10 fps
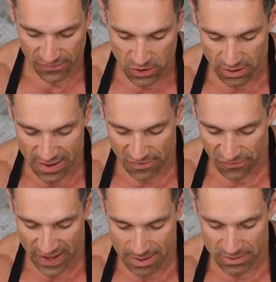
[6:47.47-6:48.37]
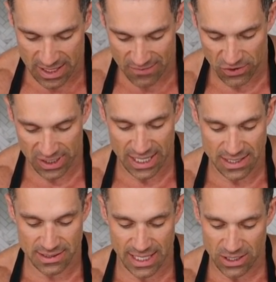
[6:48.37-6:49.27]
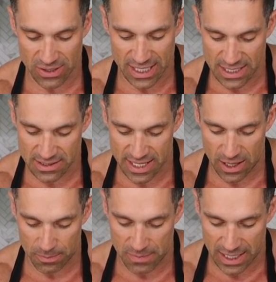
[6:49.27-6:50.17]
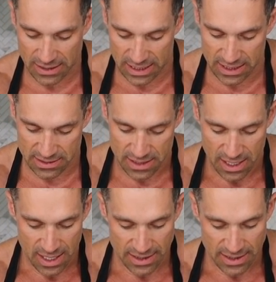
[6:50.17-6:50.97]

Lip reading: If you have a family, you have your kids, get your kids to help make these.